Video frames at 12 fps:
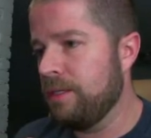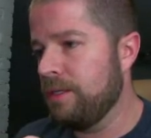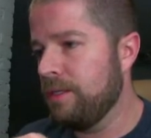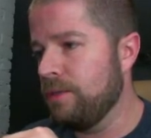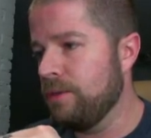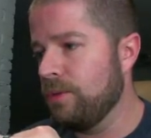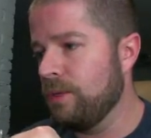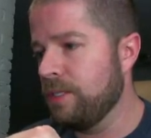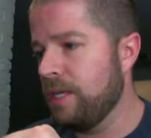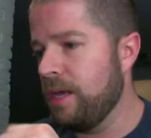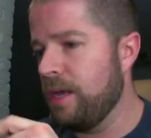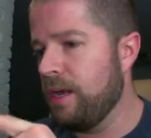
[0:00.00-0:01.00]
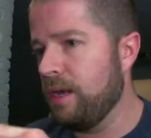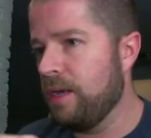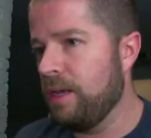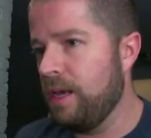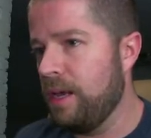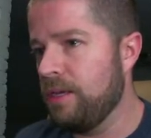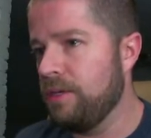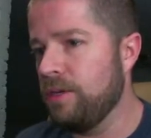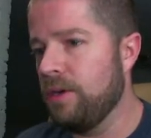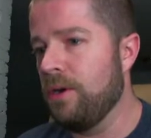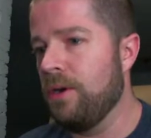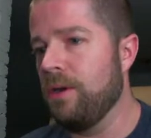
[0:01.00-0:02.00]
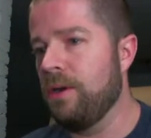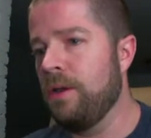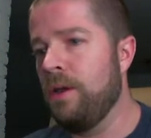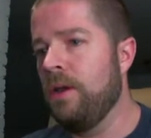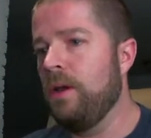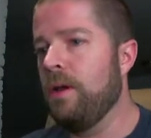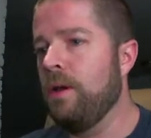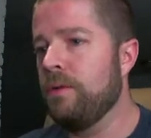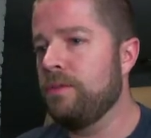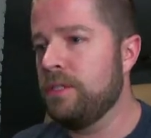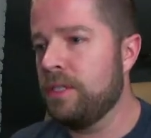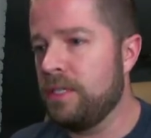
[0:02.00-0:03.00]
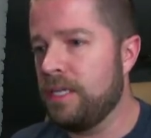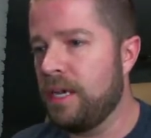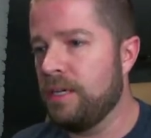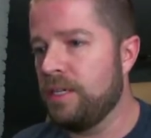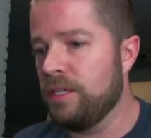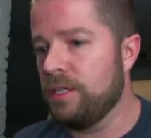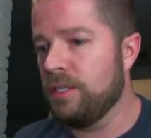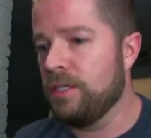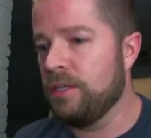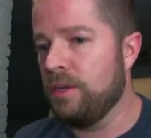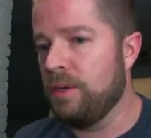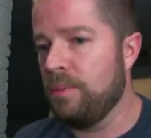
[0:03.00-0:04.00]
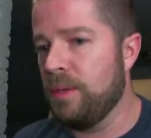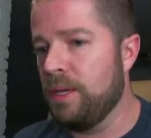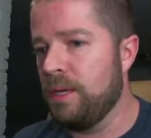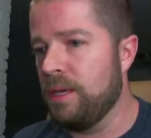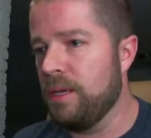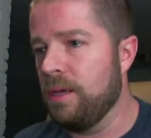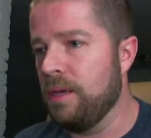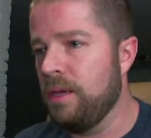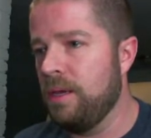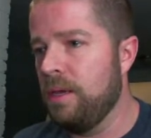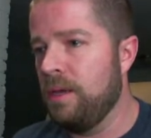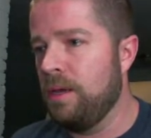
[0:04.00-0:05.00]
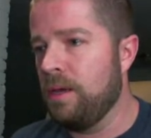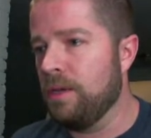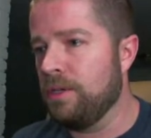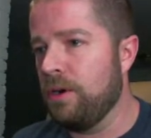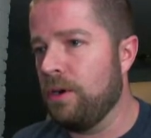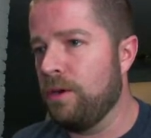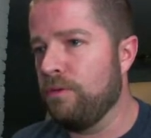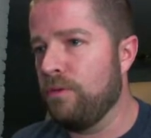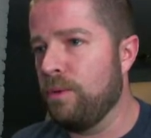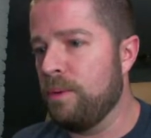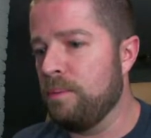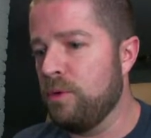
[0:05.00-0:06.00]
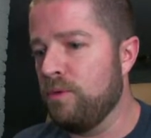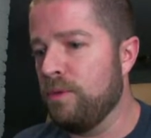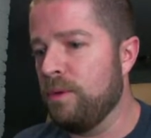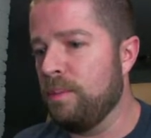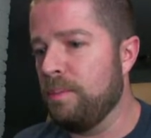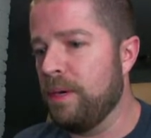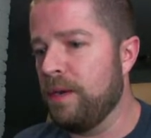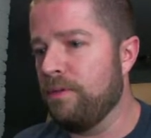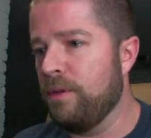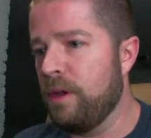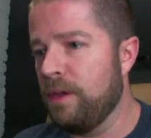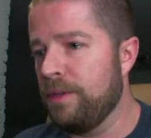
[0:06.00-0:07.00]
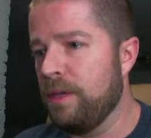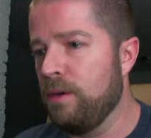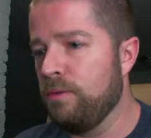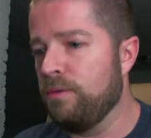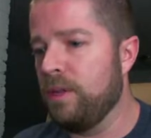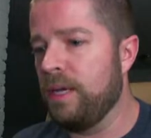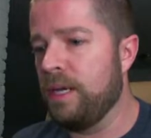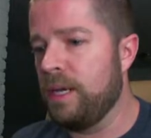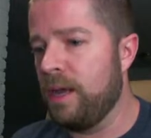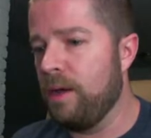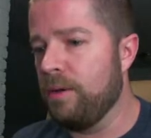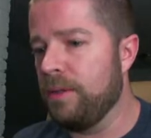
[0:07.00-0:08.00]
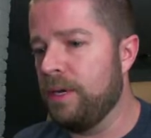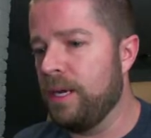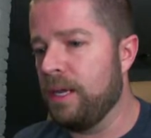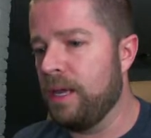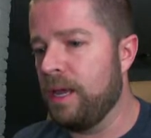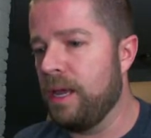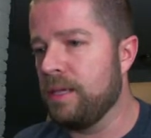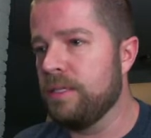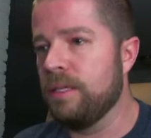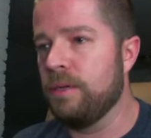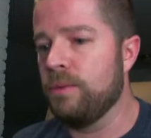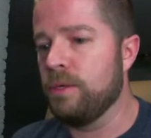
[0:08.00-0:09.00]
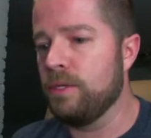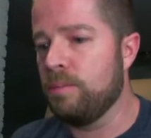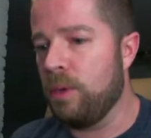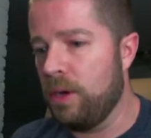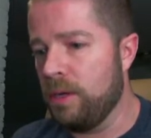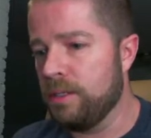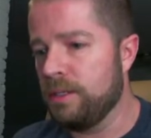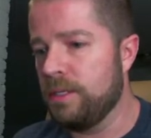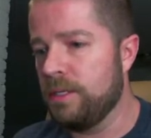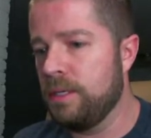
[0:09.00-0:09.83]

Don't attack, end turn. Obviously the Tactician's gonna be a target for removal, but I've got the outflank now that I can cast in response.